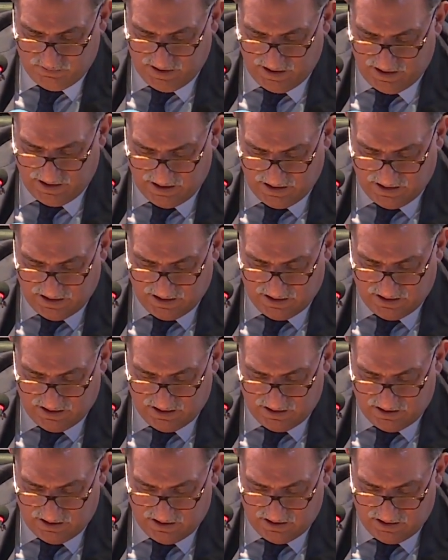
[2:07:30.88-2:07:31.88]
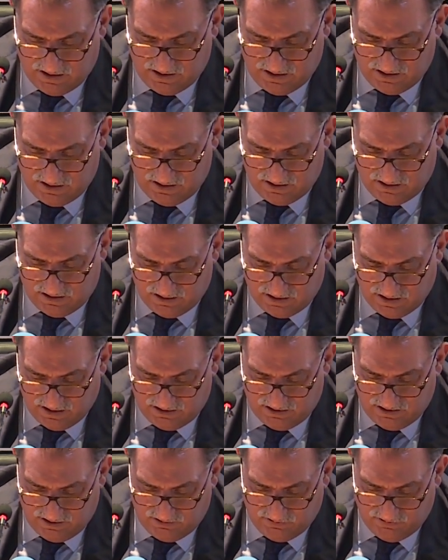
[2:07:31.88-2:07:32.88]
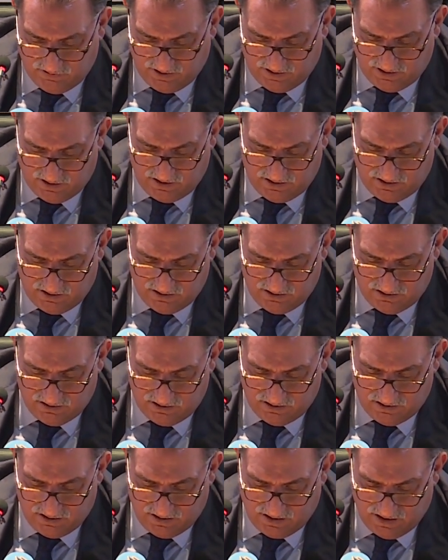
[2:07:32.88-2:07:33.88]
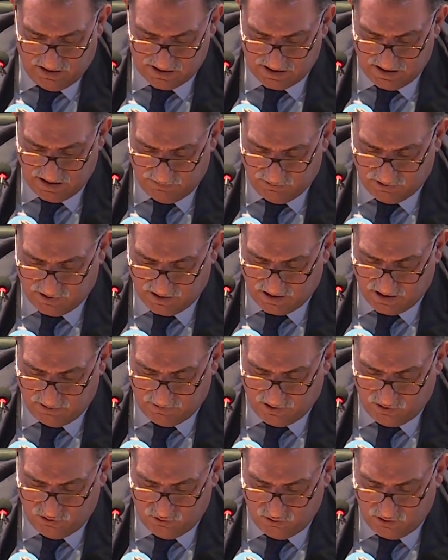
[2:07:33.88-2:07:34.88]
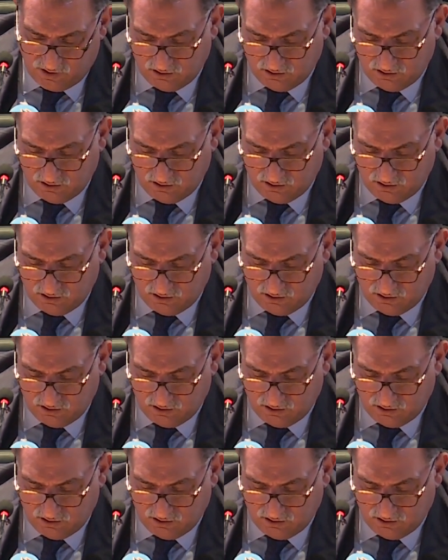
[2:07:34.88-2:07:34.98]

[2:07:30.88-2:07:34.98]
is one thing. As for the reaction,